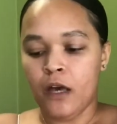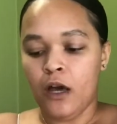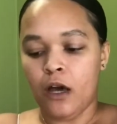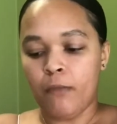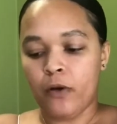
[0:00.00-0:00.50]

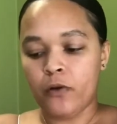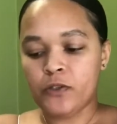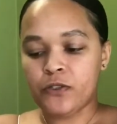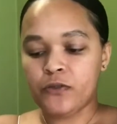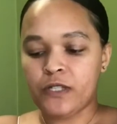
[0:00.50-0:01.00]

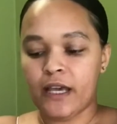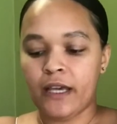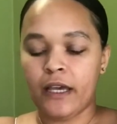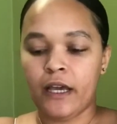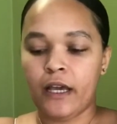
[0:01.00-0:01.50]
opposed to
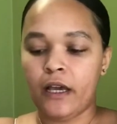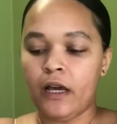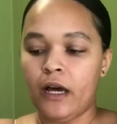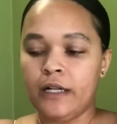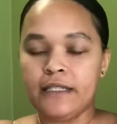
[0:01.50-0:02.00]
taking
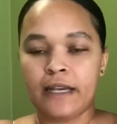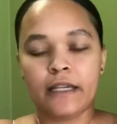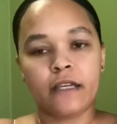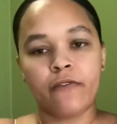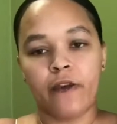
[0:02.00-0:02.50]
a
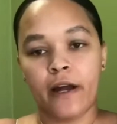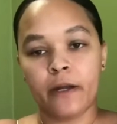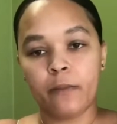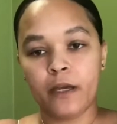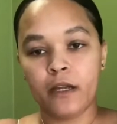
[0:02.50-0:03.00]
daily
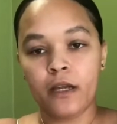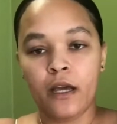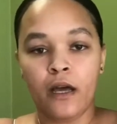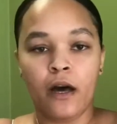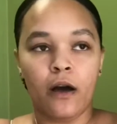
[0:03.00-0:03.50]
vitamin
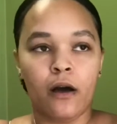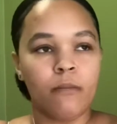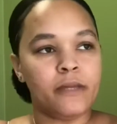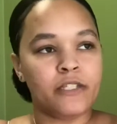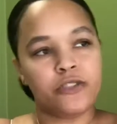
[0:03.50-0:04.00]

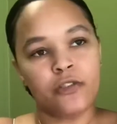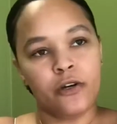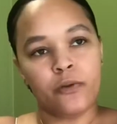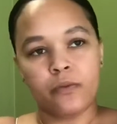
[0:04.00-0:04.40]
that, you know,